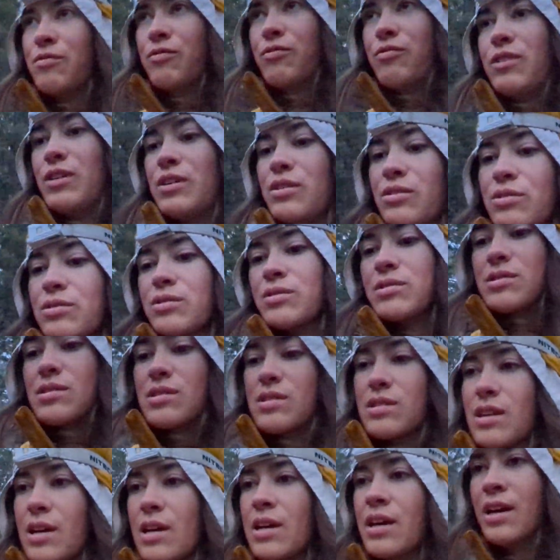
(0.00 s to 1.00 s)

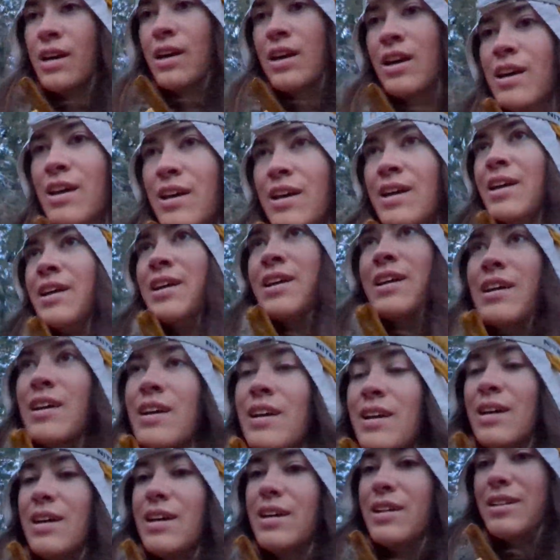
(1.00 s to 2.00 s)
fields,
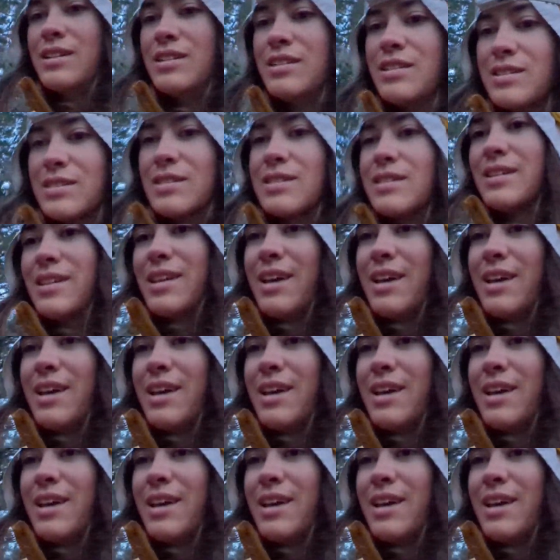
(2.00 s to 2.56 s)
just